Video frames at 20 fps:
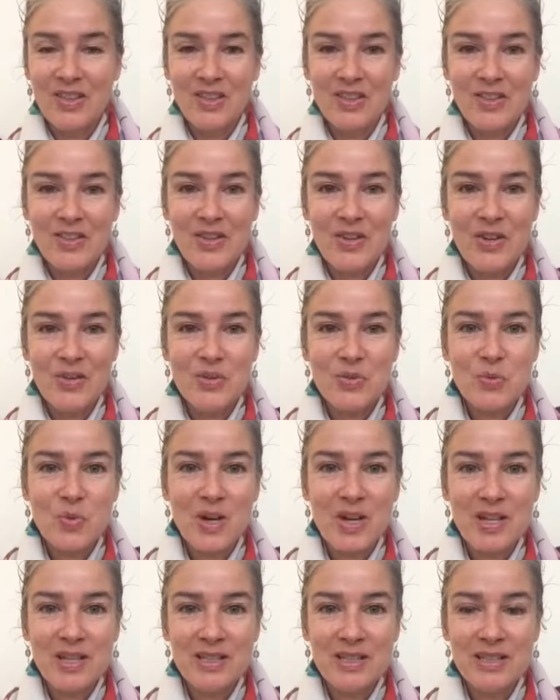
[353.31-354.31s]
those
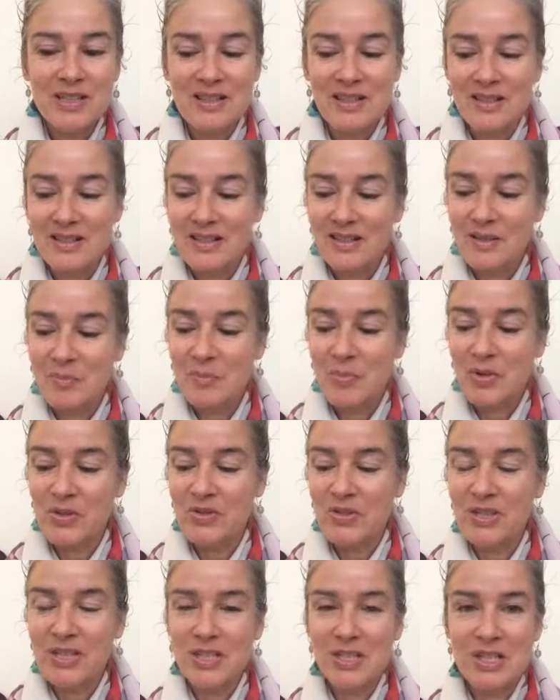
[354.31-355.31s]
words,
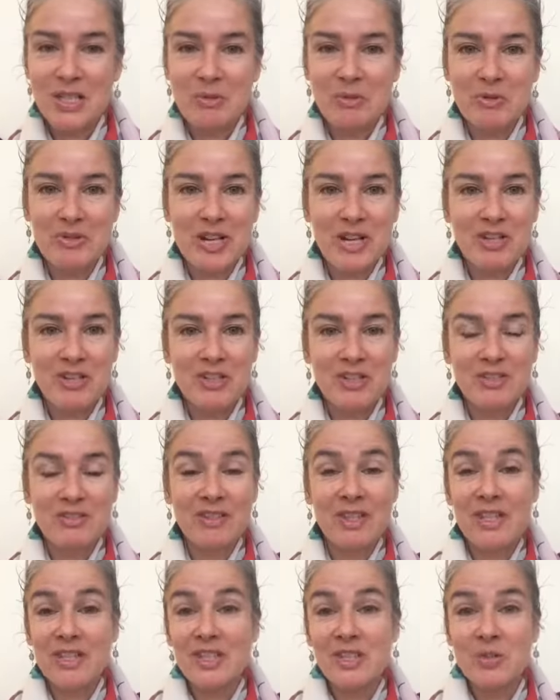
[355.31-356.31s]
bondage, liberation,
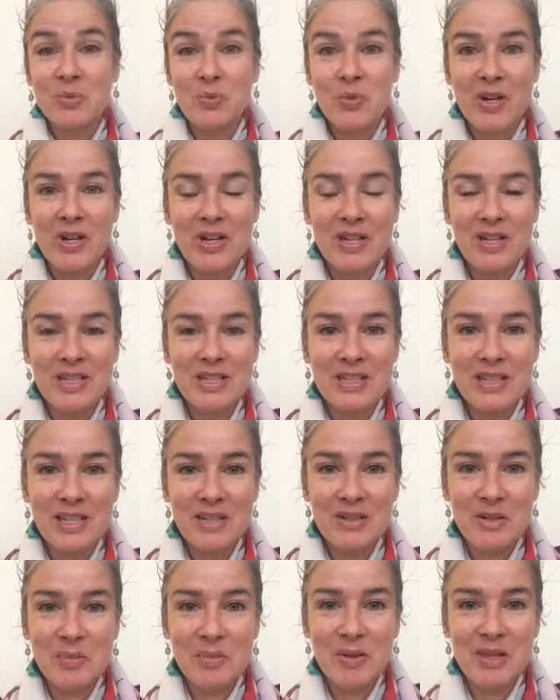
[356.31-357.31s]
they're just words that are
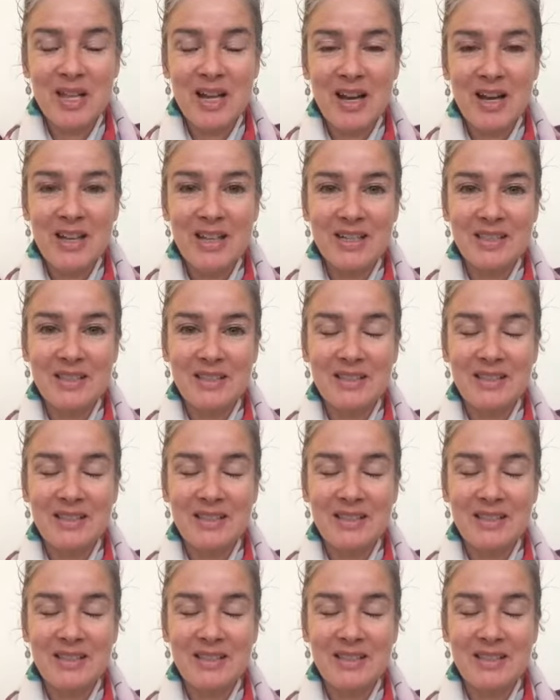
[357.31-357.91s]
applied.